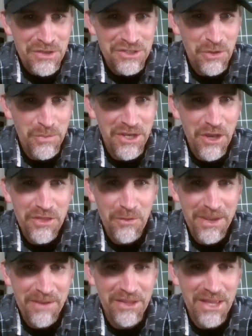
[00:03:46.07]
so we know
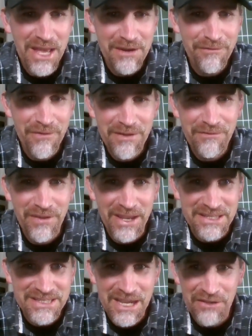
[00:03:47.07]
that we have a lot of Fed
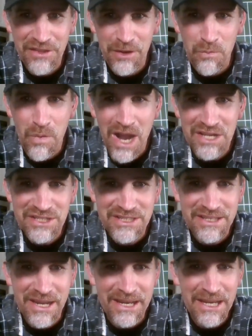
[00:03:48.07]
fans out there watching
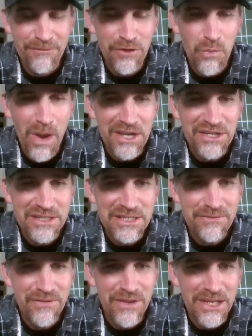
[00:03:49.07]
tonight. If you're watching
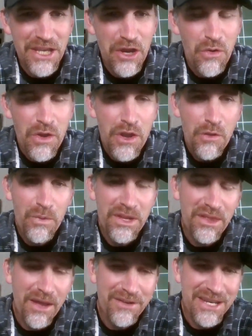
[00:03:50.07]
this video, we'd
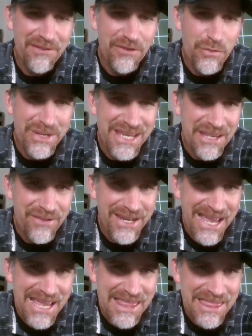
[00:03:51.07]
love it if you would give
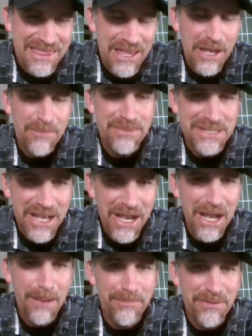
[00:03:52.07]
it a thumbs
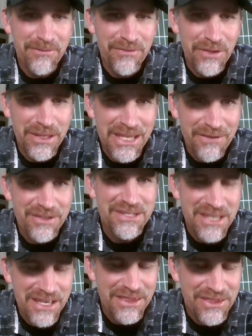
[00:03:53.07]
up. If you give
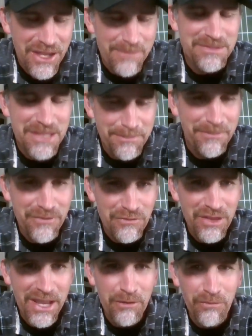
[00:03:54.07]
us a thumbs up if
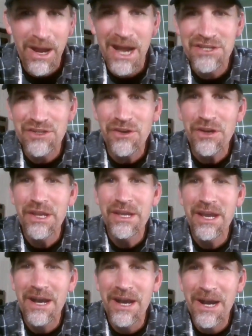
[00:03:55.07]
you like Roger,
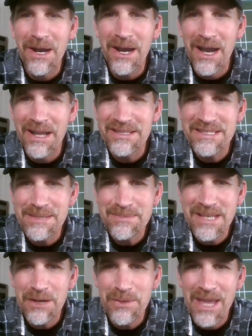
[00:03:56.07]
uh, it
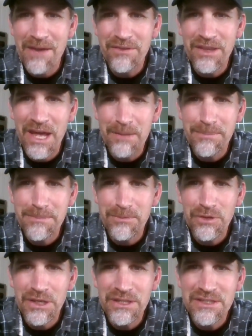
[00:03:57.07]
seems like we have a lot of
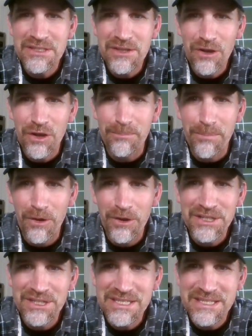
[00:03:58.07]
people concerned.
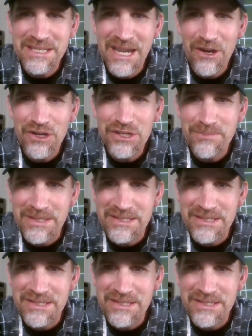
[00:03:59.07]
it scares me,